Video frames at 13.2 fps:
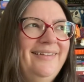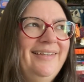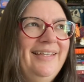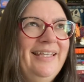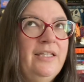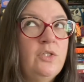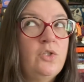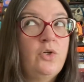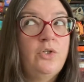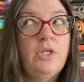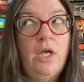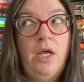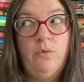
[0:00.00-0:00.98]
Insert
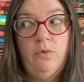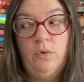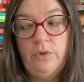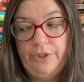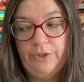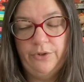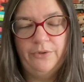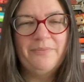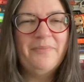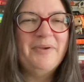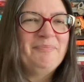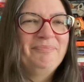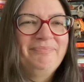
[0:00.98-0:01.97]
eye roll here,
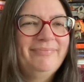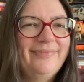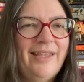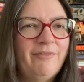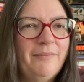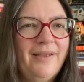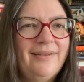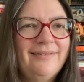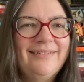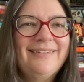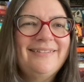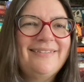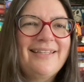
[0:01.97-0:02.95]
but never mind.
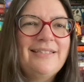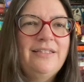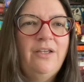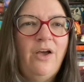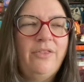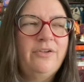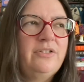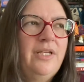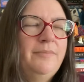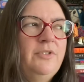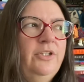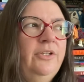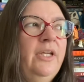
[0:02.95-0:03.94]
That's the author's name
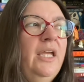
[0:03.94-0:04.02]
too.